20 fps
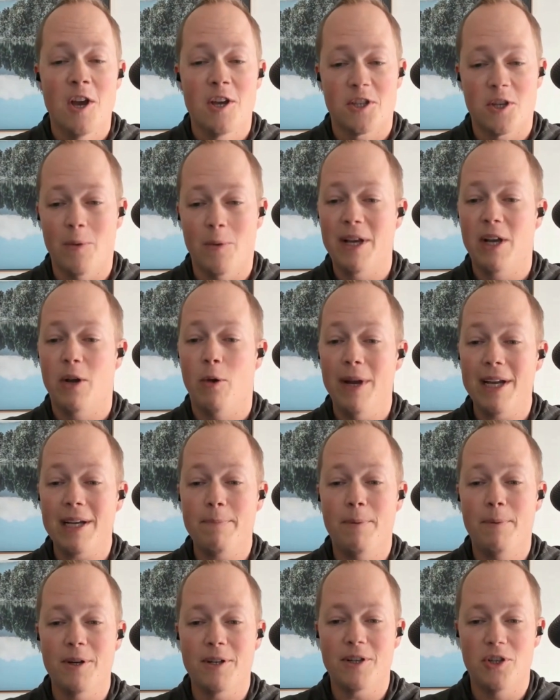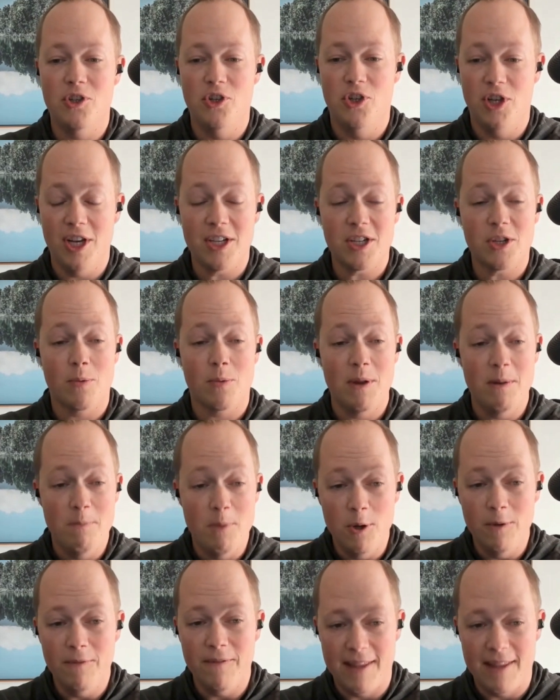So when QuickBooks just
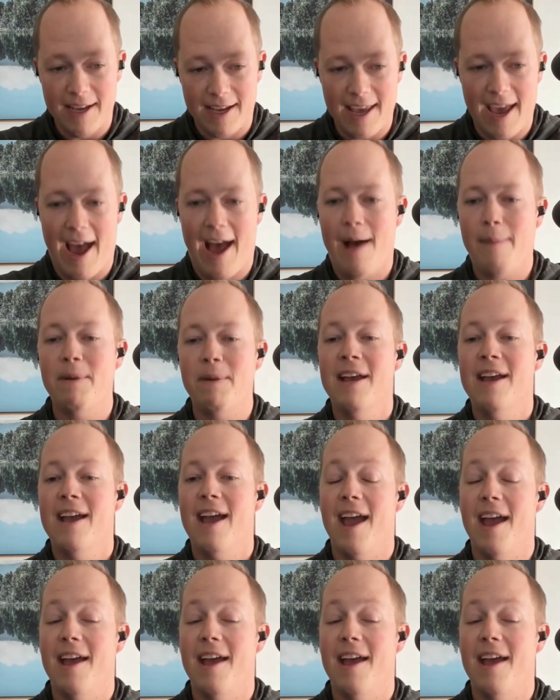removed the cap